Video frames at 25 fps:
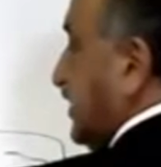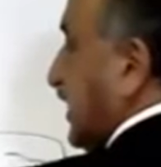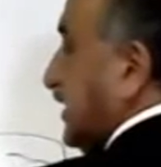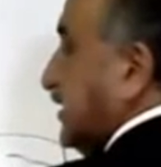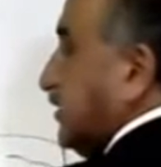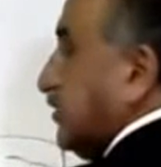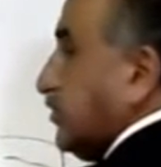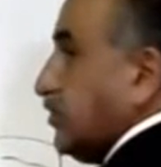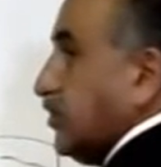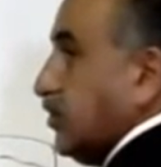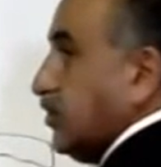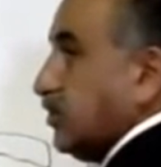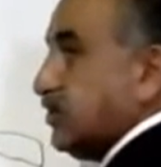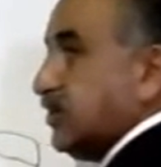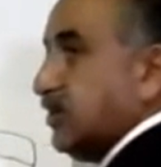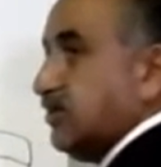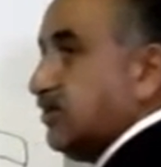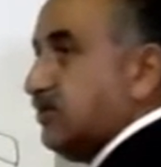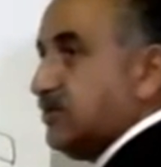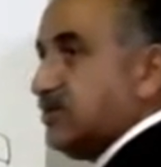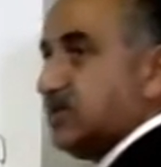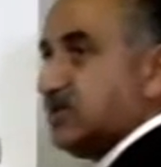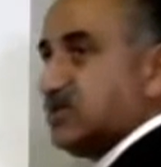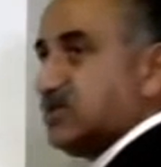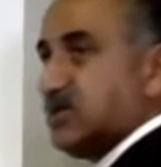
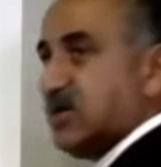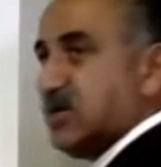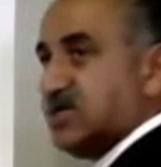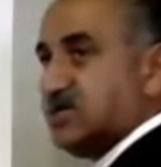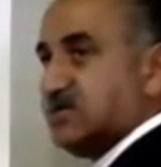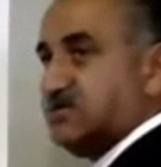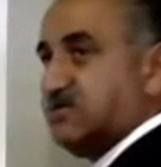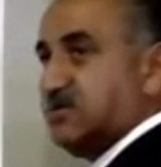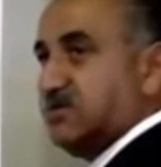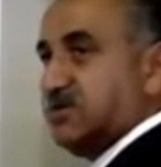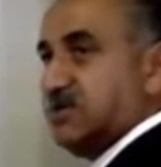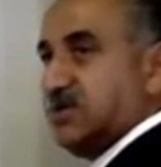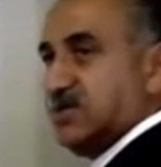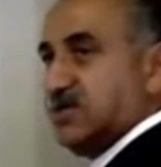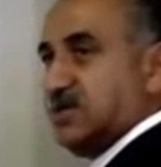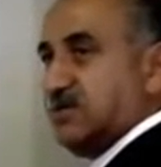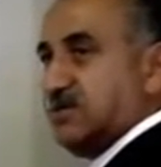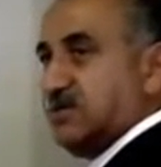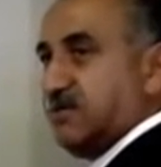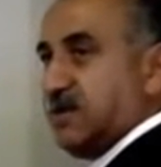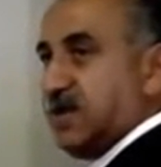nanocoating which is transmitting the